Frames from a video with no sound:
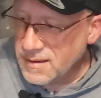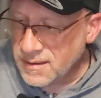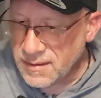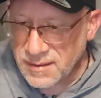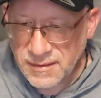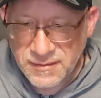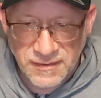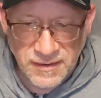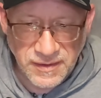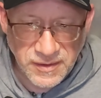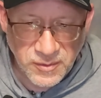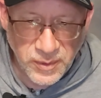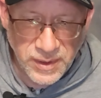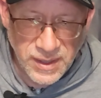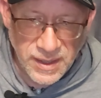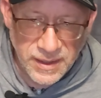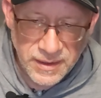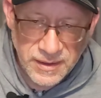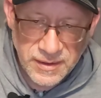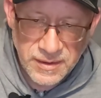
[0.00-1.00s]
Looks like we
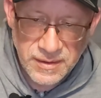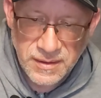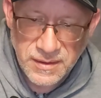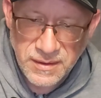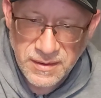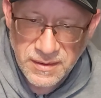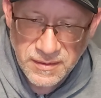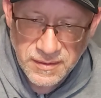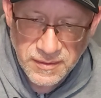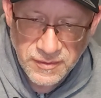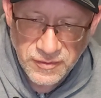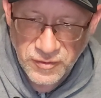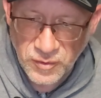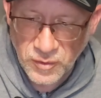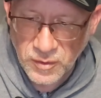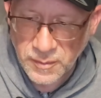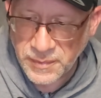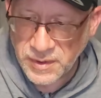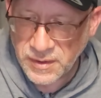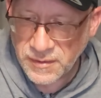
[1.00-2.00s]
got a good
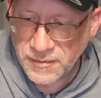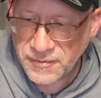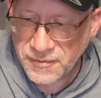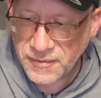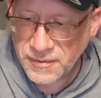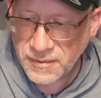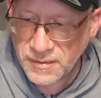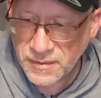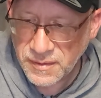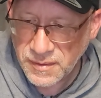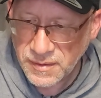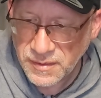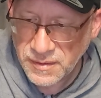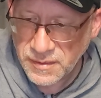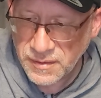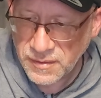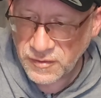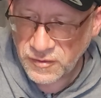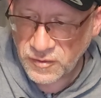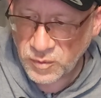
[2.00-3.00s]
assortment of
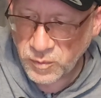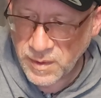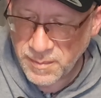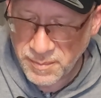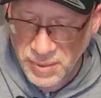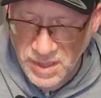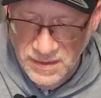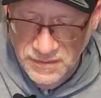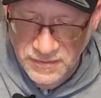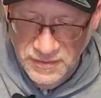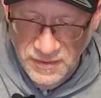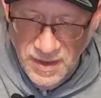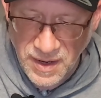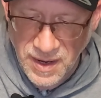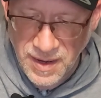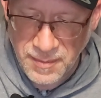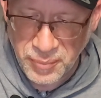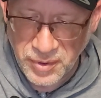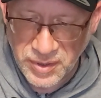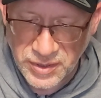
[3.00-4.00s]
swim baits and
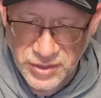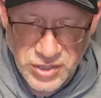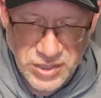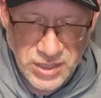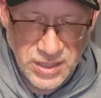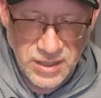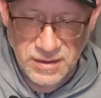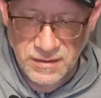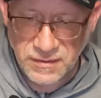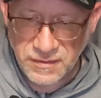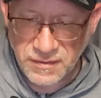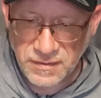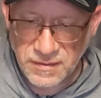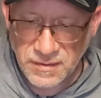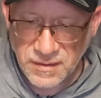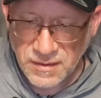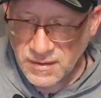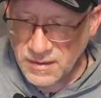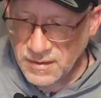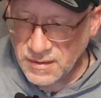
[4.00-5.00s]
hybrid jigs.
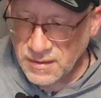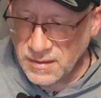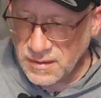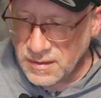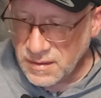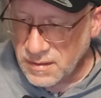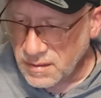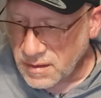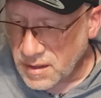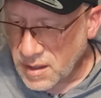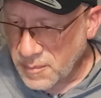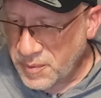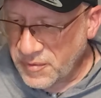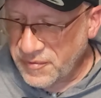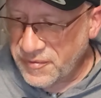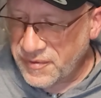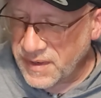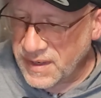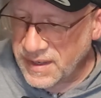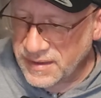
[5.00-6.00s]
A couple
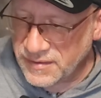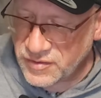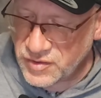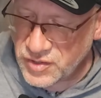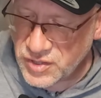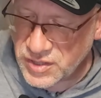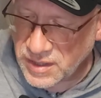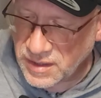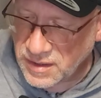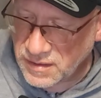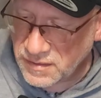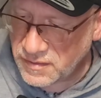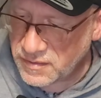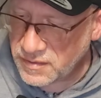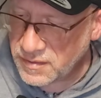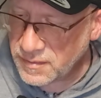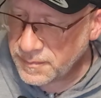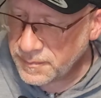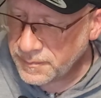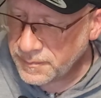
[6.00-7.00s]
finesse jigs.